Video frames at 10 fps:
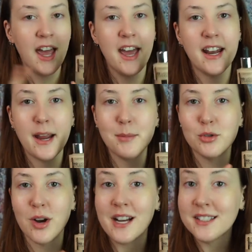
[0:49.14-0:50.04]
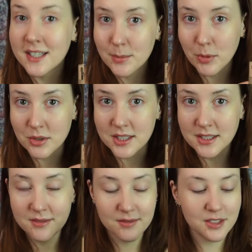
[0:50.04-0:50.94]
and I'm a dry skin person,
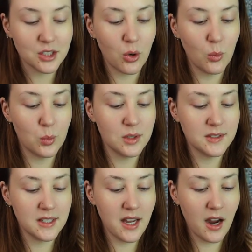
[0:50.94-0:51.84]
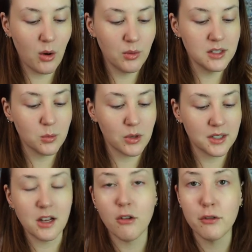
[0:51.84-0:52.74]
so we'll see how this
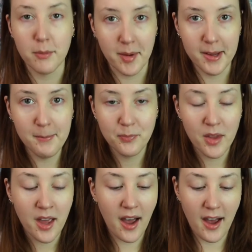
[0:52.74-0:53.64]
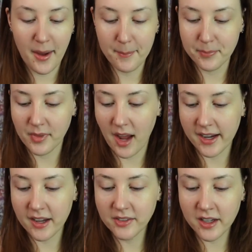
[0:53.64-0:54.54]
works out for me. I
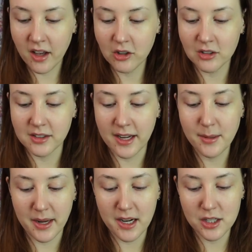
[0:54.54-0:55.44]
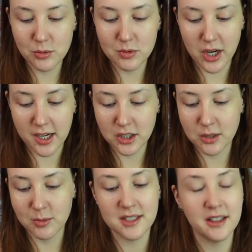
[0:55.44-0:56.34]
got the color light beige, which
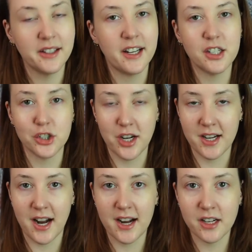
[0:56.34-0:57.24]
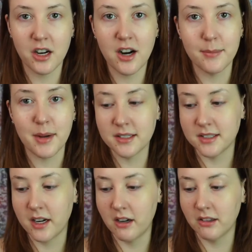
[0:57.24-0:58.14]
actually was the lightest shade on here. I'm not
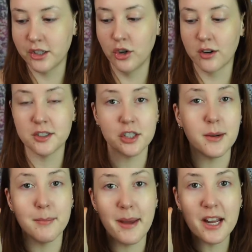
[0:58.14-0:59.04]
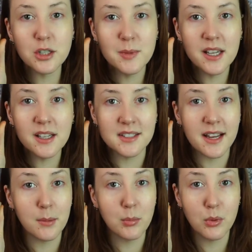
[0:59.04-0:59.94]
entirely sure if it's going to match me because I
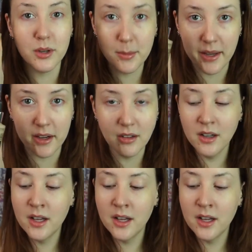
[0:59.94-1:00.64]
am pretty pale,